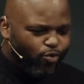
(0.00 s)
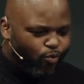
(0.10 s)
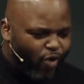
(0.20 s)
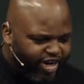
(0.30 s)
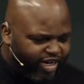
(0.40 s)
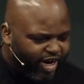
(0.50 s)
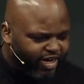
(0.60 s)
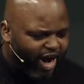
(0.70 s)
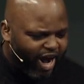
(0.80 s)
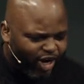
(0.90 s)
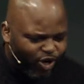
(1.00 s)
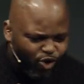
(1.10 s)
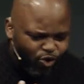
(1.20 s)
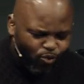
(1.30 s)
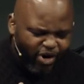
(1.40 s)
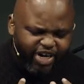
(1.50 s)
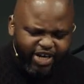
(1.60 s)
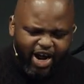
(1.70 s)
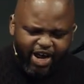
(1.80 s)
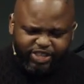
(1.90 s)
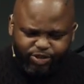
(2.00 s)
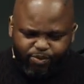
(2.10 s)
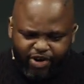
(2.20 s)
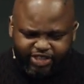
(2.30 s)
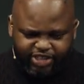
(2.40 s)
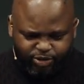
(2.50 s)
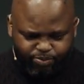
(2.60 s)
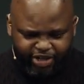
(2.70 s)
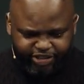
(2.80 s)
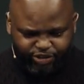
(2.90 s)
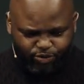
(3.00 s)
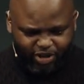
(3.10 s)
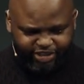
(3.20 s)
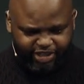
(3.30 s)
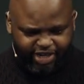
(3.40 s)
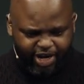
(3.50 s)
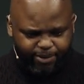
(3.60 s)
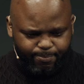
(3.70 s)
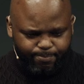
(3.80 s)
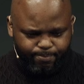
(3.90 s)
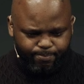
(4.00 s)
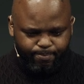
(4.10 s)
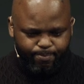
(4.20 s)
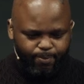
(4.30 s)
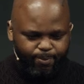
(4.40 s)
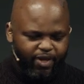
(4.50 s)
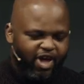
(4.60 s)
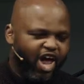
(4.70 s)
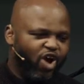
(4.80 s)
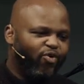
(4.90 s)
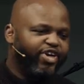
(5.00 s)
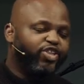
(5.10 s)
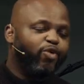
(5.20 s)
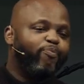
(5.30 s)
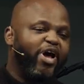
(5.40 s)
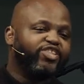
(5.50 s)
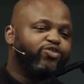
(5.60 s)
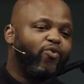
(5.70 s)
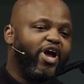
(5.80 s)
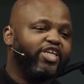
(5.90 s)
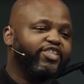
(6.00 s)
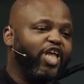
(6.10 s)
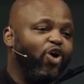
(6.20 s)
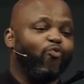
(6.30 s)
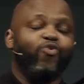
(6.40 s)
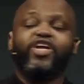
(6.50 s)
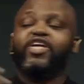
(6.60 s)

when can I when can I experience his presence once again? And one of the best ways that we